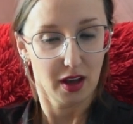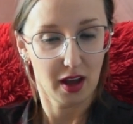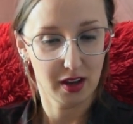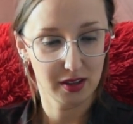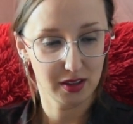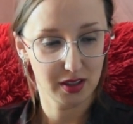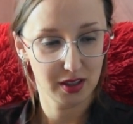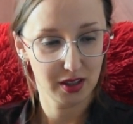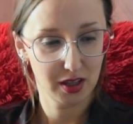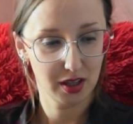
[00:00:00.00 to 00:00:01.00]
And
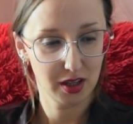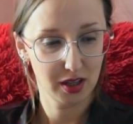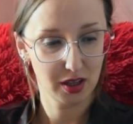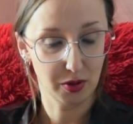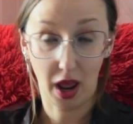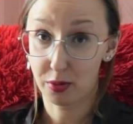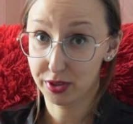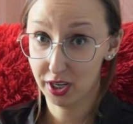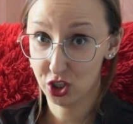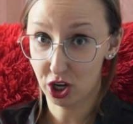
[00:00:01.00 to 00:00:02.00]
when I
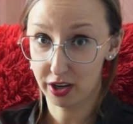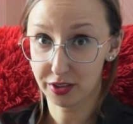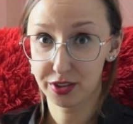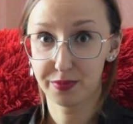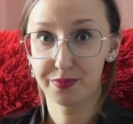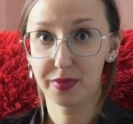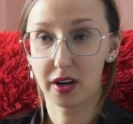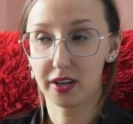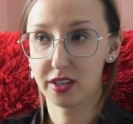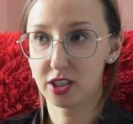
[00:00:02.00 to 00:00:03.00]
was a child,
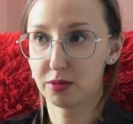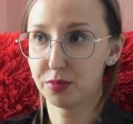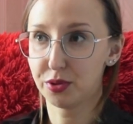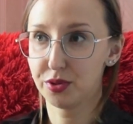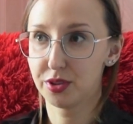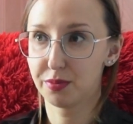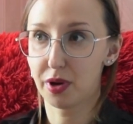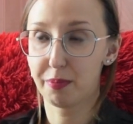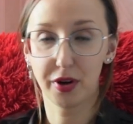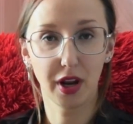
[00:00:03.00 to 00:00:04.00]
I stumbled
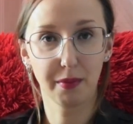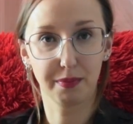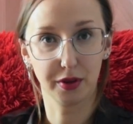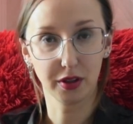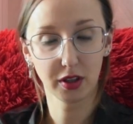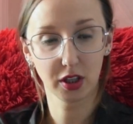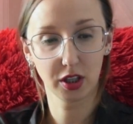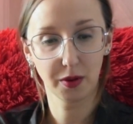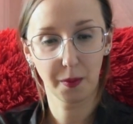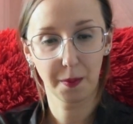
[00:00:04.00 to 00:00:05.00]
upon a book
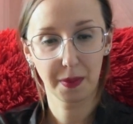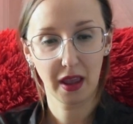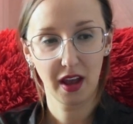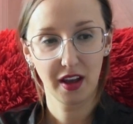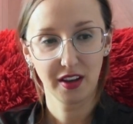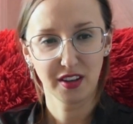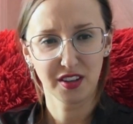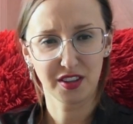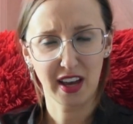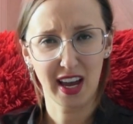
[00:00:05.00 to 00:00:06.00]

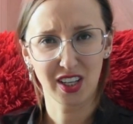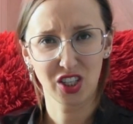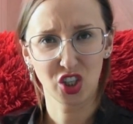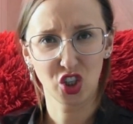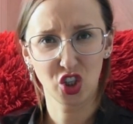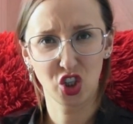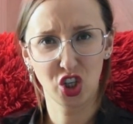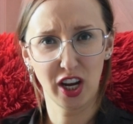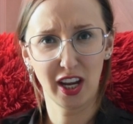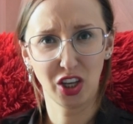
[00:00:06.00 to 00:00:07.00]
that
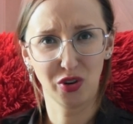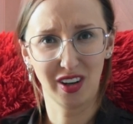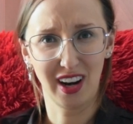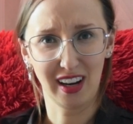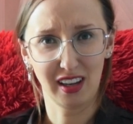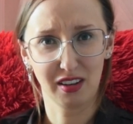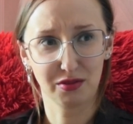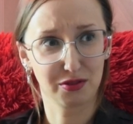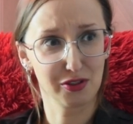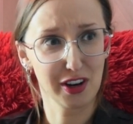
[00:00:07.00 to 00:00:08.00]
genuinely
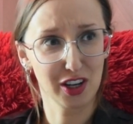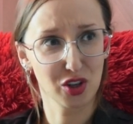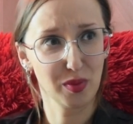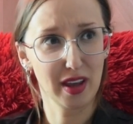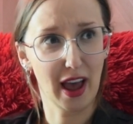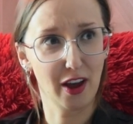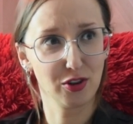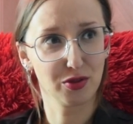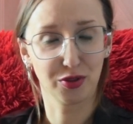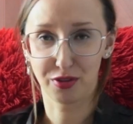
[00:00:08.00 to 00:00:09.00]
freaked me
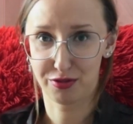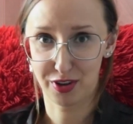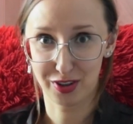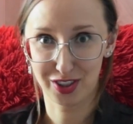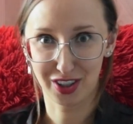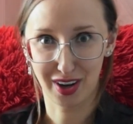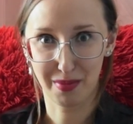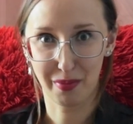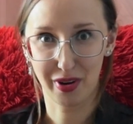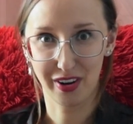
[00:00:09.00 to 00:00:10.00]
out for the first
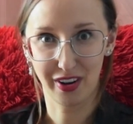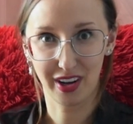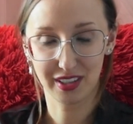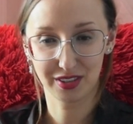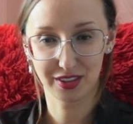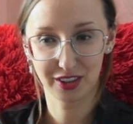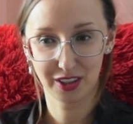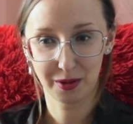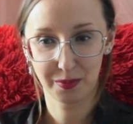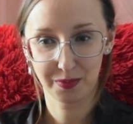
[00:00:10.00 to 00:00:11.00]
time in my life.
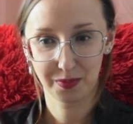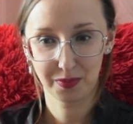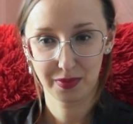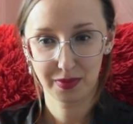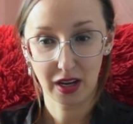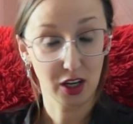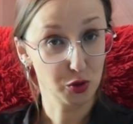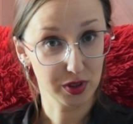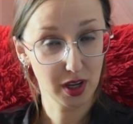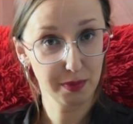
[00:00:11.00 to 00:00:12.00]

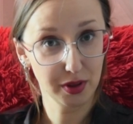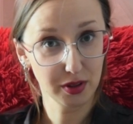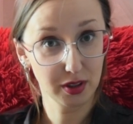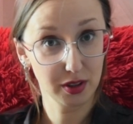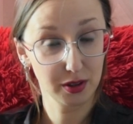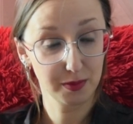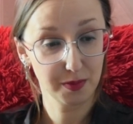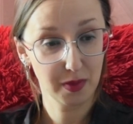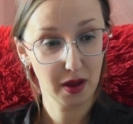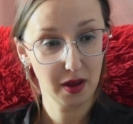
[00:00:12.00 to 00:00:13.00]
It was a book
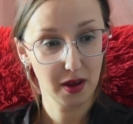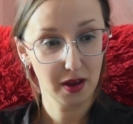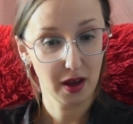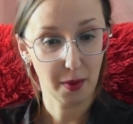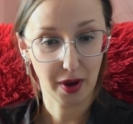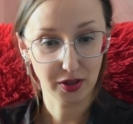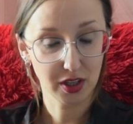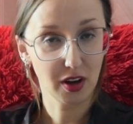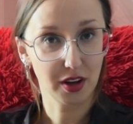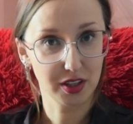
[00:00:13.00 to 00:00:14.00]
about
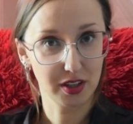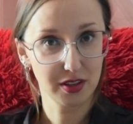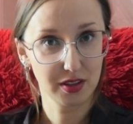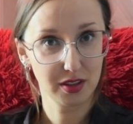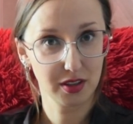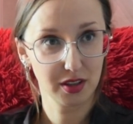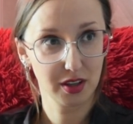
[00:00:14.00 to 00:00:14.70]
an artist,